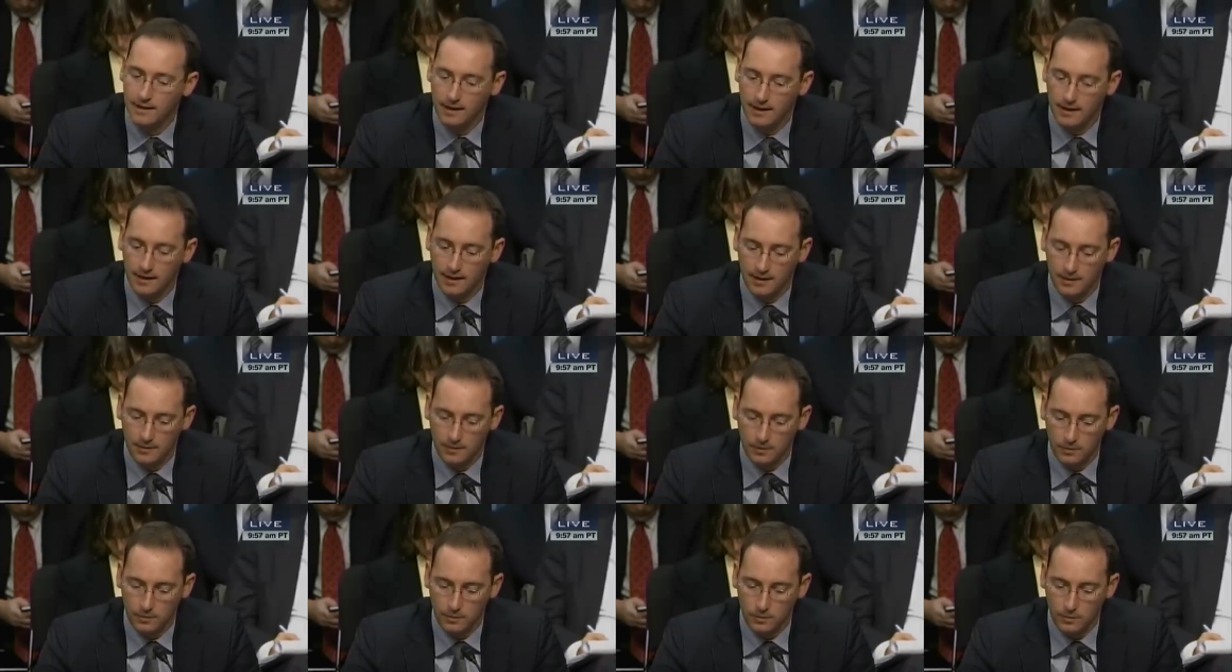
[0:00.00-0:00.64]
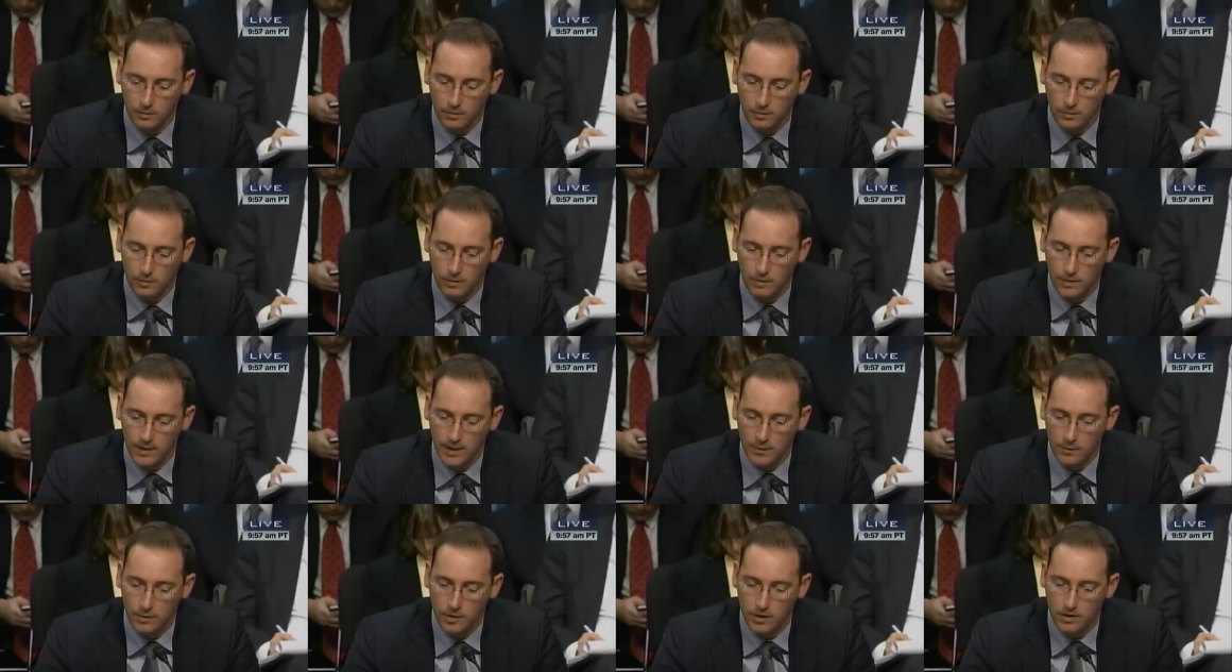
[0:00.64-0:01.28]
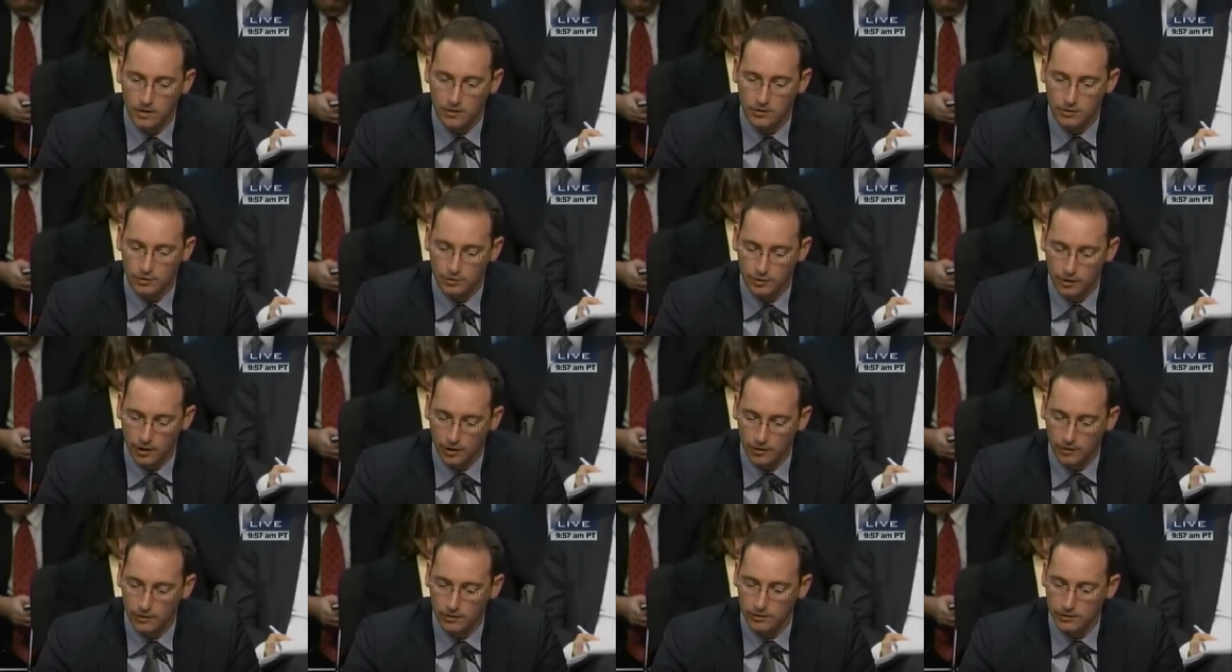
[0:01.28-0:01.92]
uh, there were
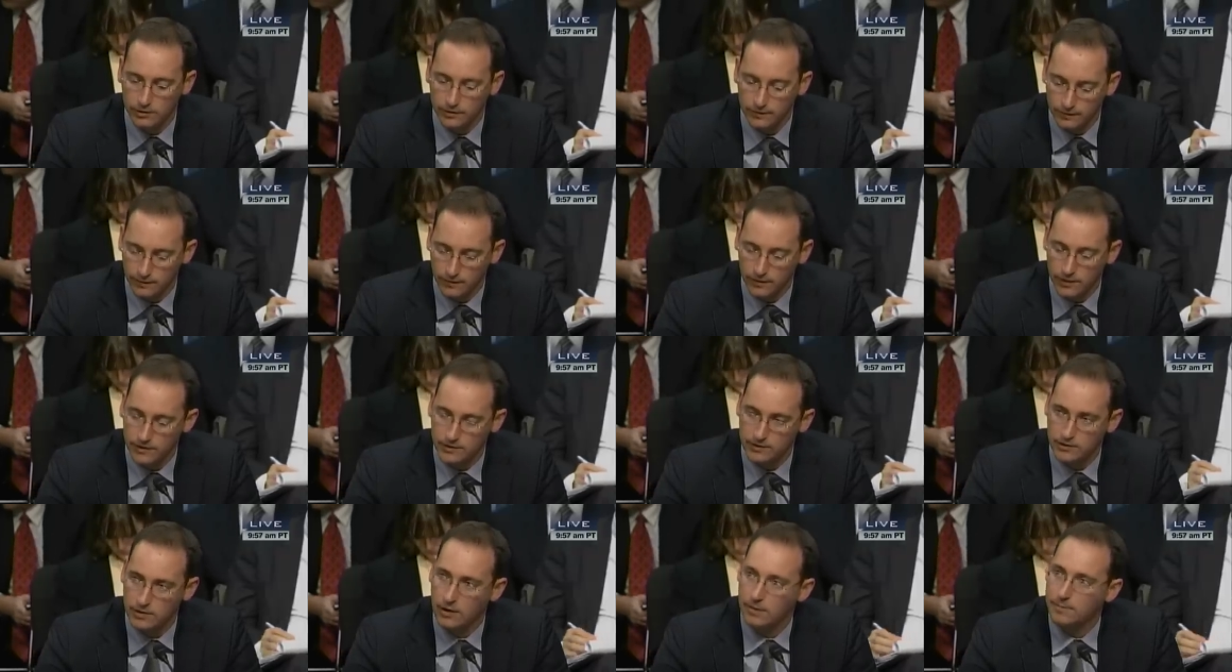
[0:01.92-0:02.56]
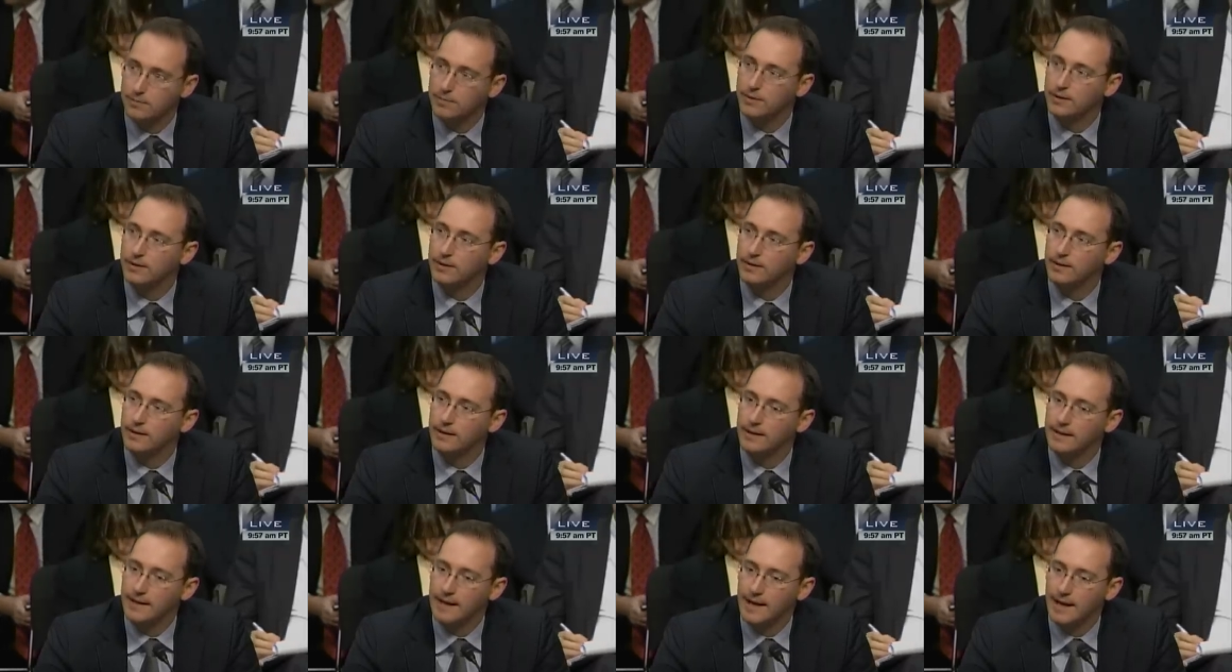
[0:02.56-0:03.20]
controls, for example,